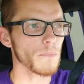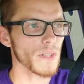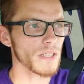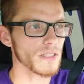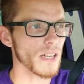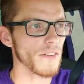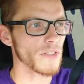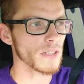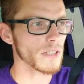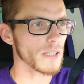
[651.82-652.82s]
it's
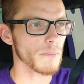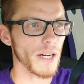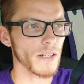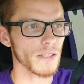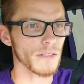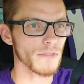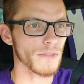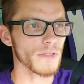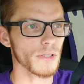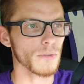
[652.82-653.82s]
definitely
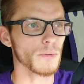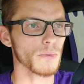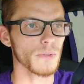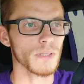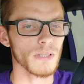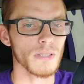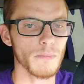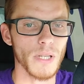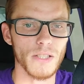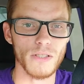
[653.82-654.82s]
imperative to
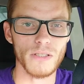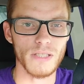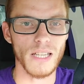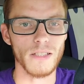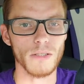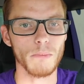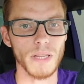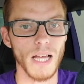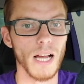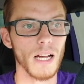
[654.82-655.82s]
make sure stains are
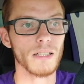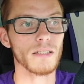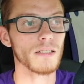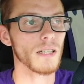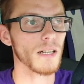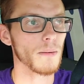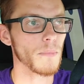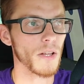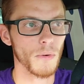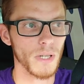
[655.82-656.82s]
blocked.
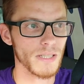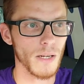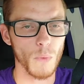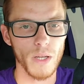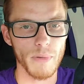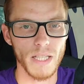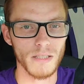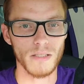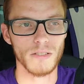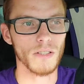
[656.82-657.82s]
Otherwise that white
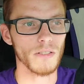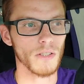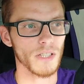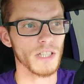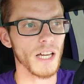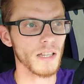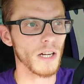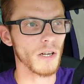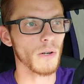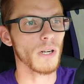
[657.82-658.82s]
paint's going to start looking
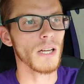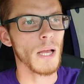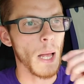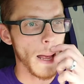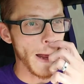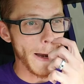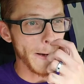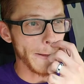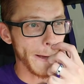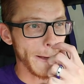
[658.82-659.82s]
yellow,
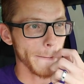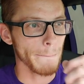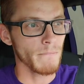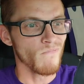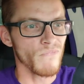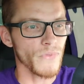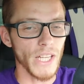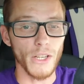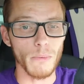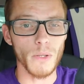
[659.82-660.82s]
and
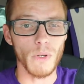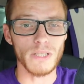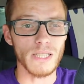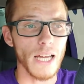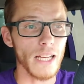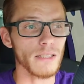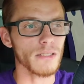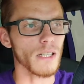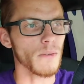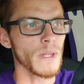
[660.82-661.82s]
yeah, nobody wants that.
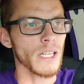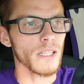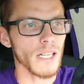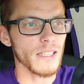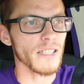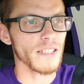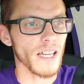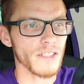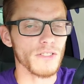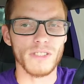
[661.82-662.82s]
So you got to take the
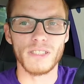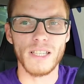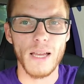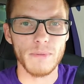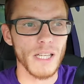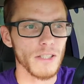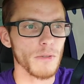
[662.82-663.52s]
extra steps, the extra